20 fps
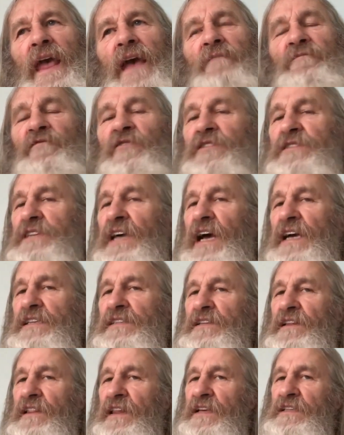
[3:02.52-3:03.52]

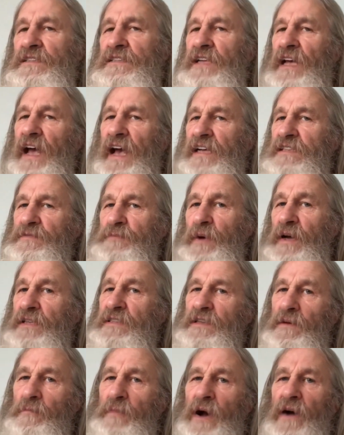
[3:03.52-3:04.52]
emphasize this
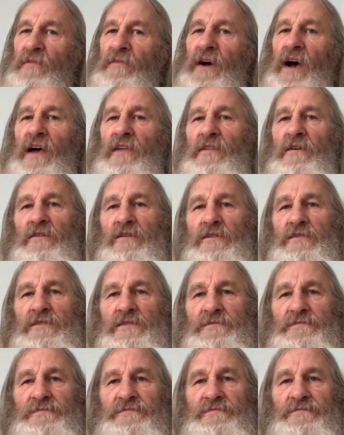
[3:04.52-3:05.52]
aspects above
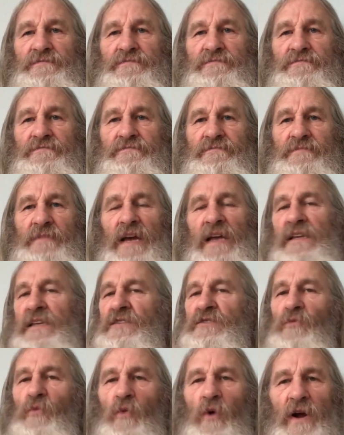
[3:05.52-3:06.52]
others. And
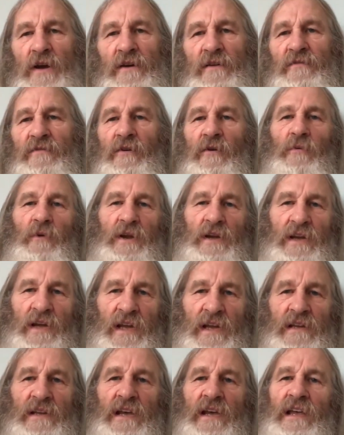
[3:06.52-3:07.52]
it's wonderful. We
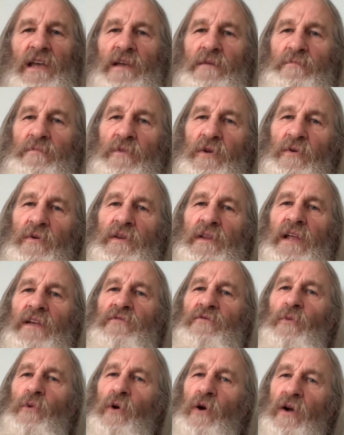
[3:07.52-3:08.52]
need to keep doing
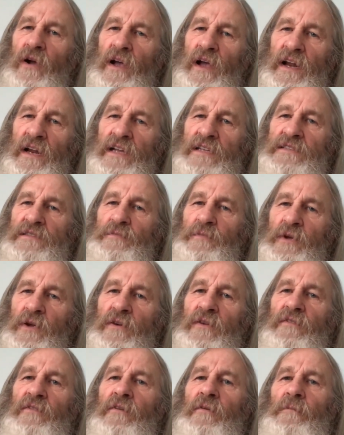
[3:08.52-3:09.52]
this work, and it's
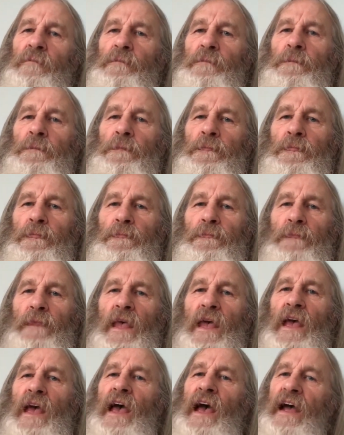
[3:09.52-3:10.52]
beautiful.
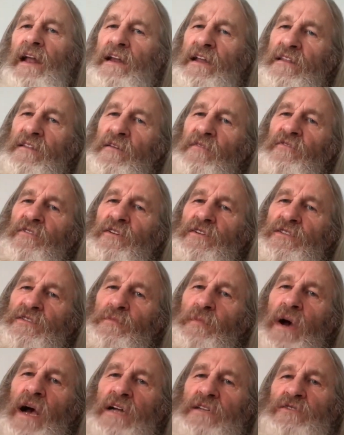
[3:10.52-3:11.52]
And in the first
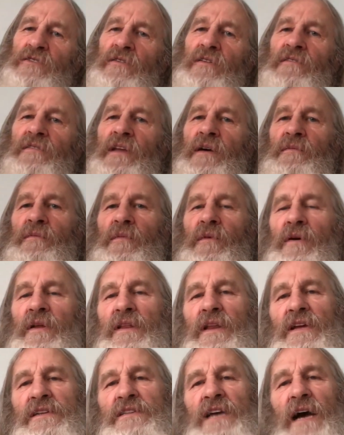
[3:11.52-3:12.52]
module of
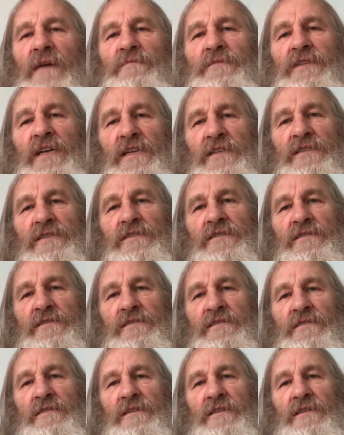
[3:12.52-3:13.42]
the Jamtse